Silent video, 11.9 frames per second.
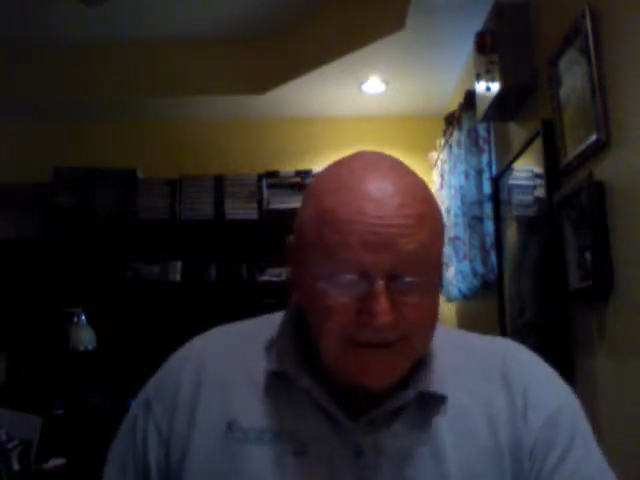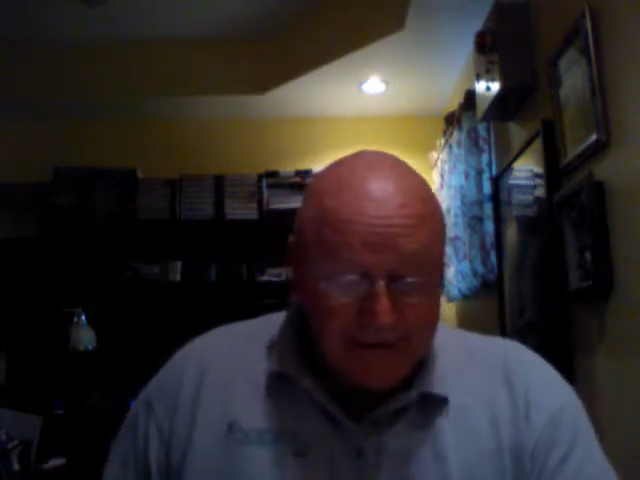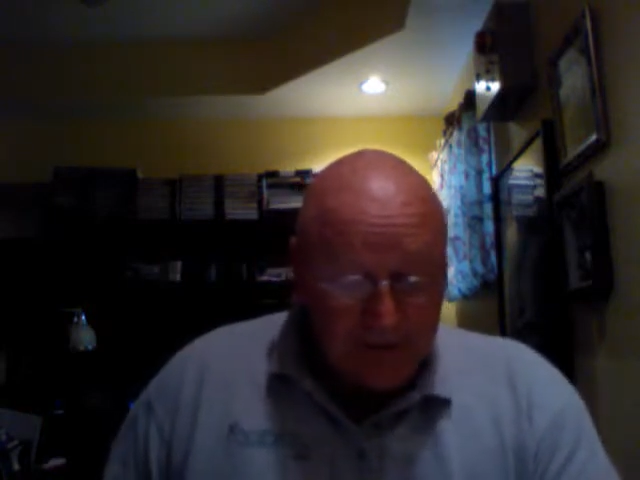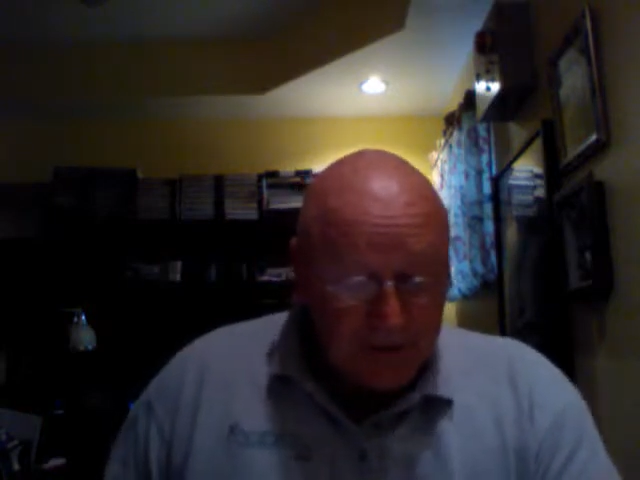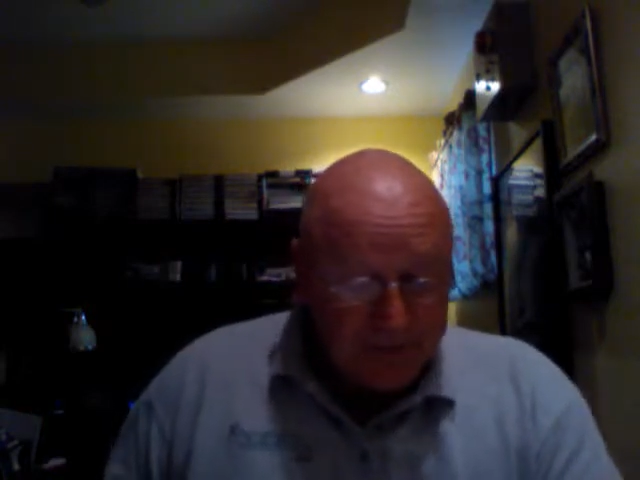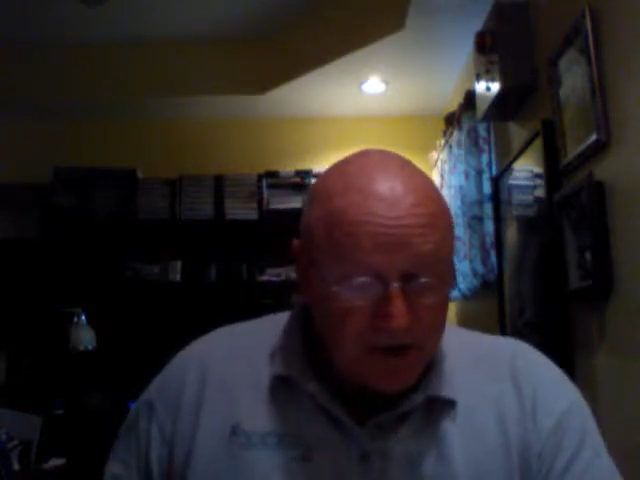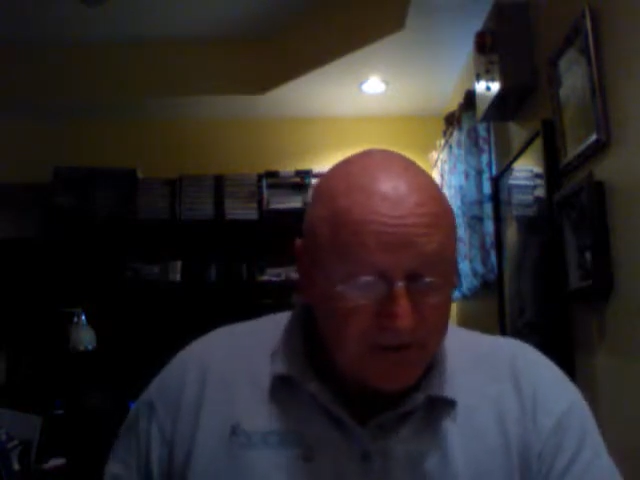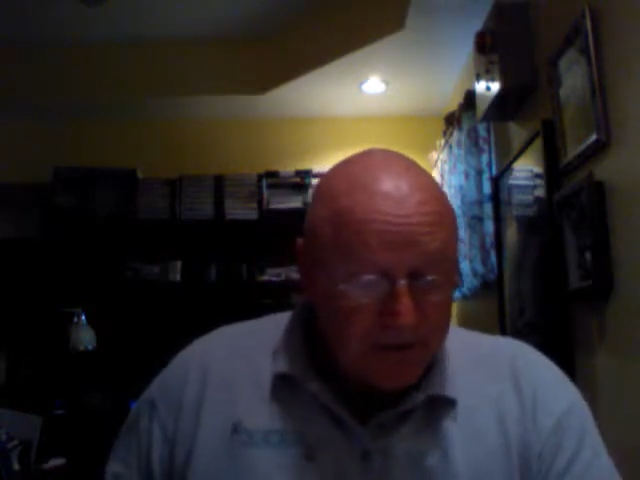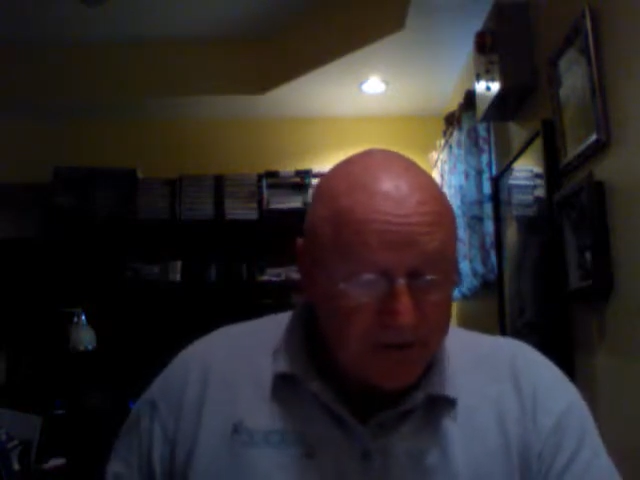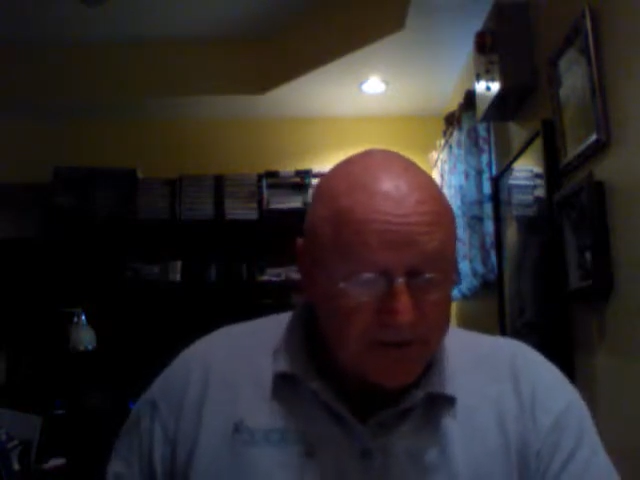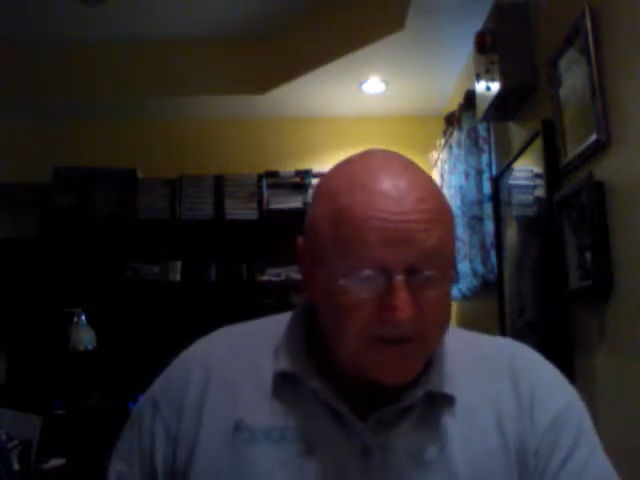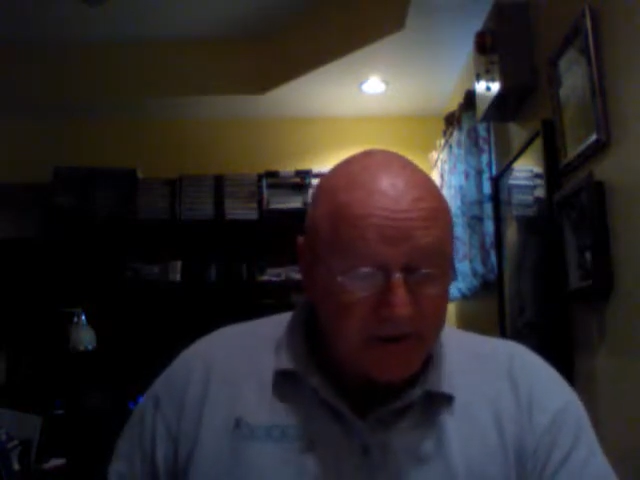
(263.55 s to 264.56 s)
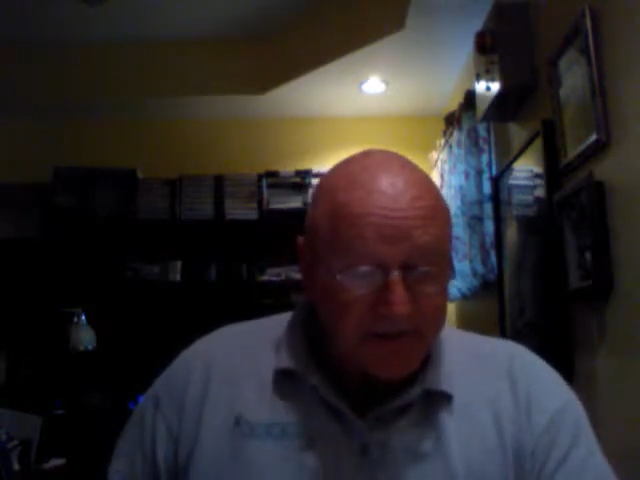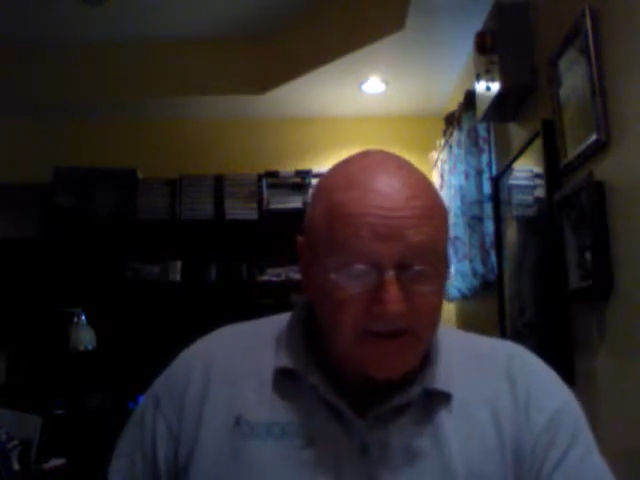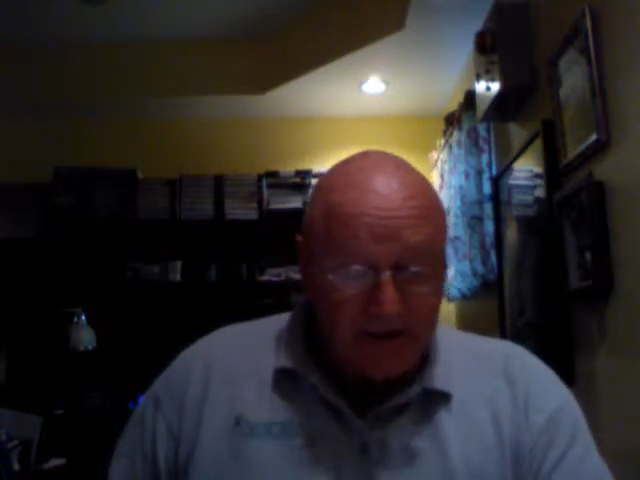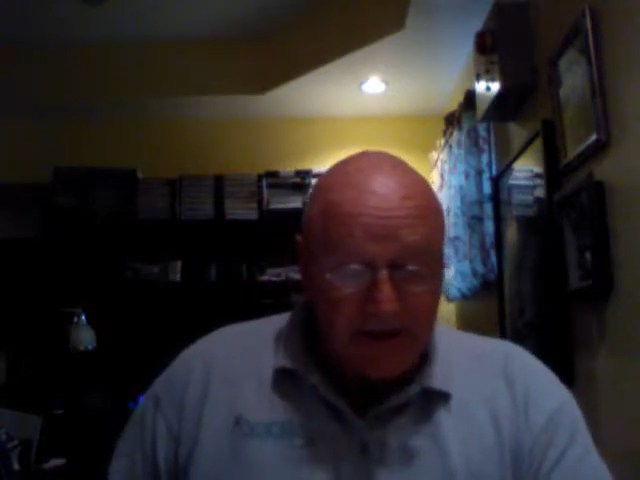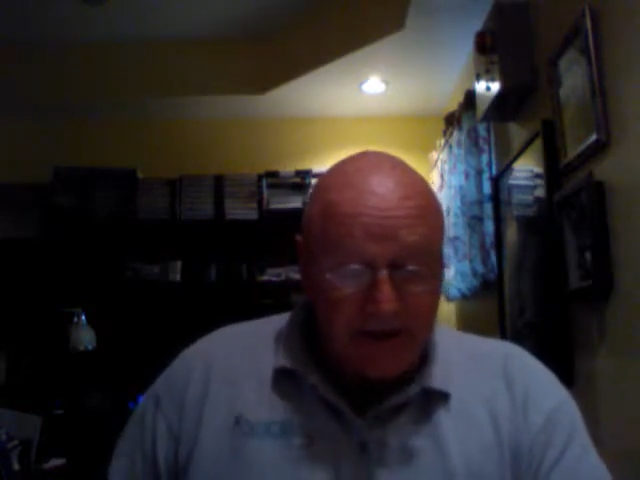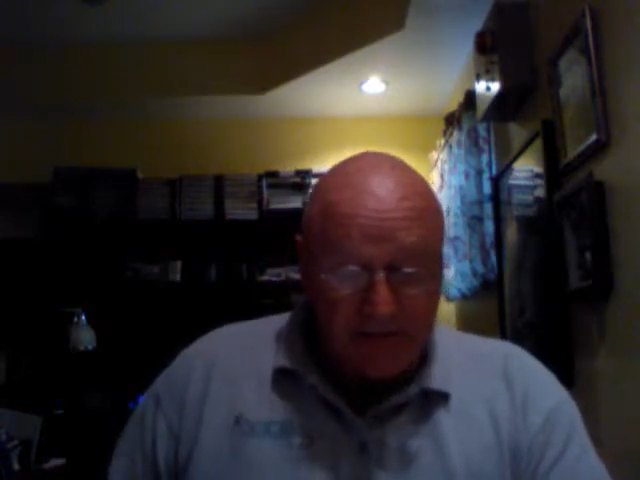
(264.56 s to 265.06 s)
This would probably be
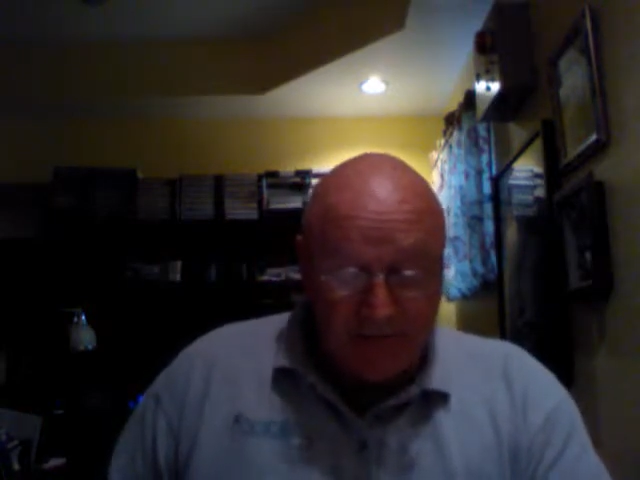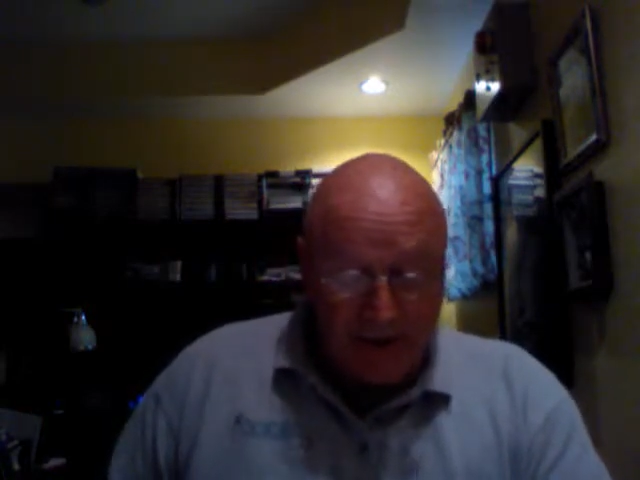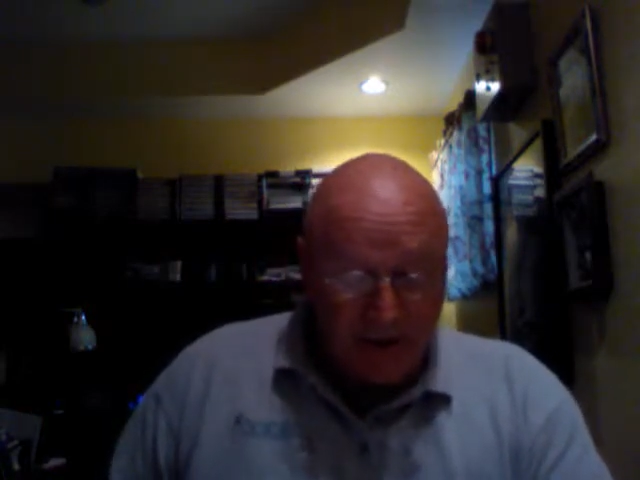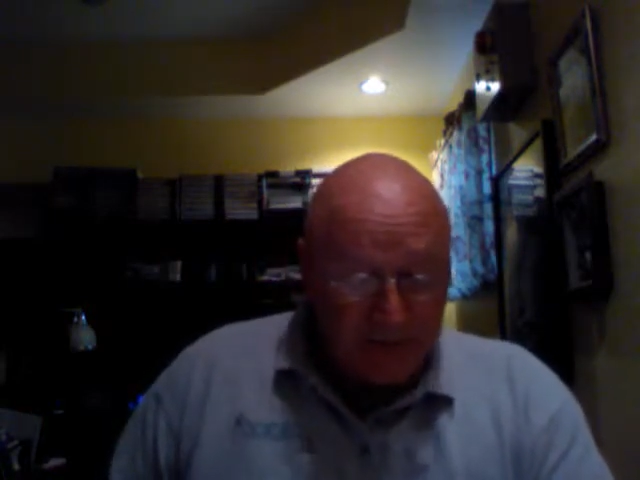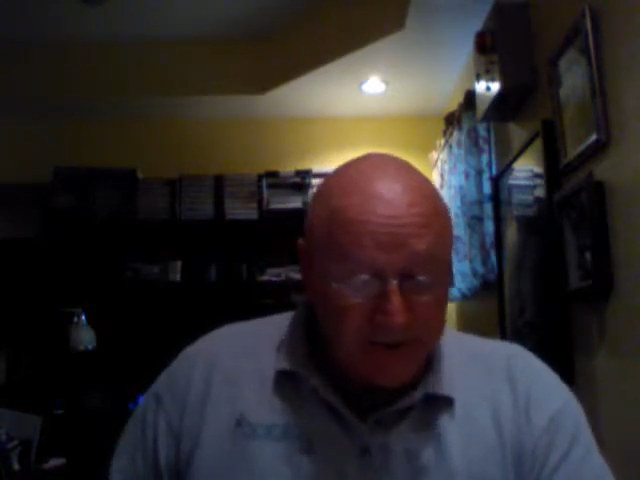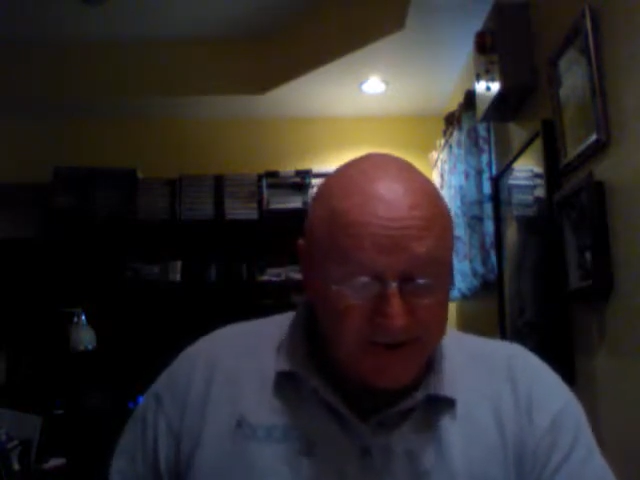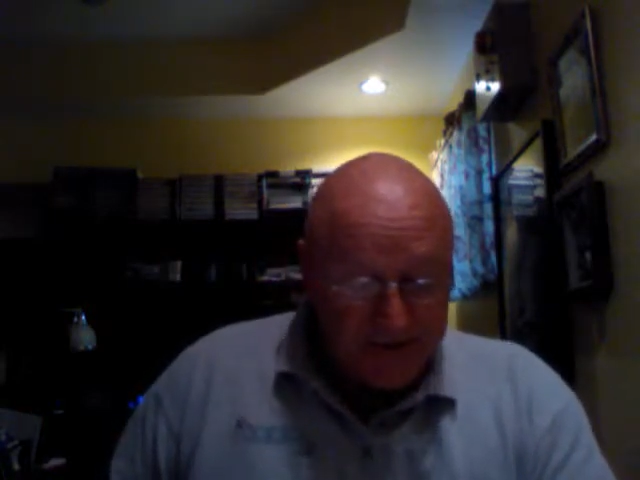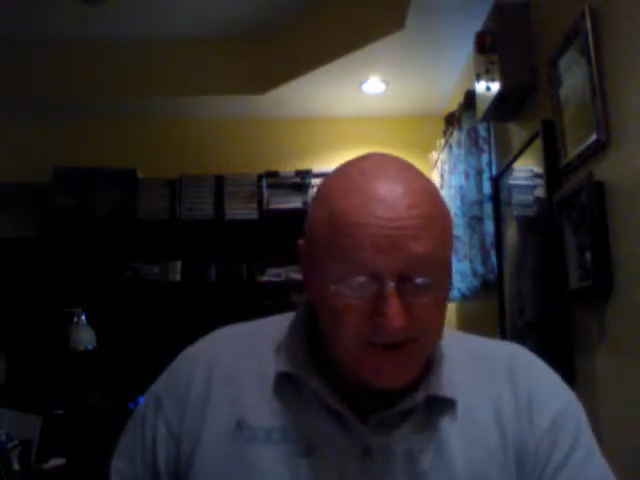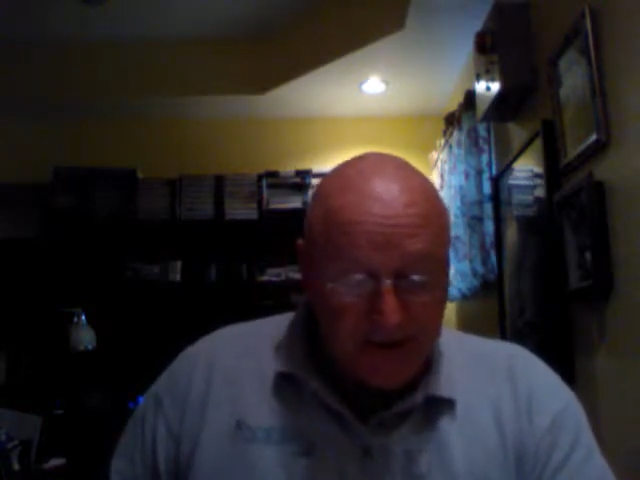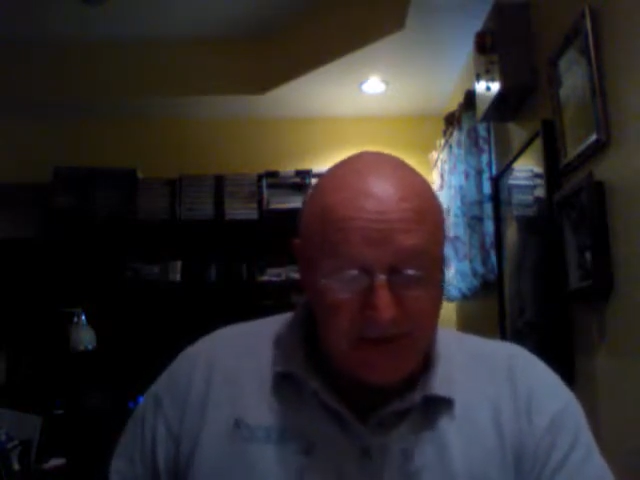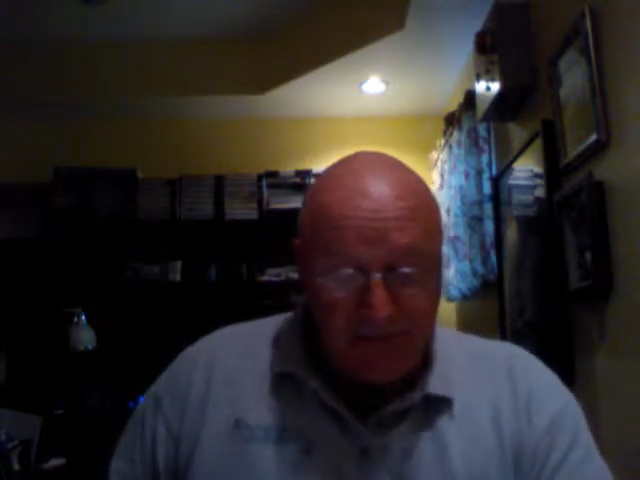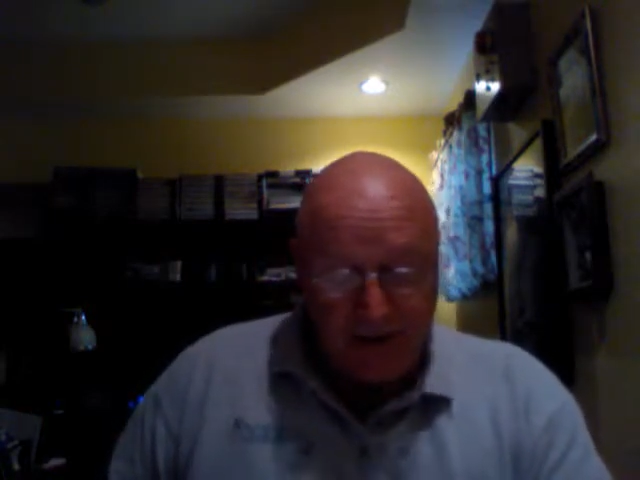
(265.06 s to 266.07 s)
something like a Myoplex Light,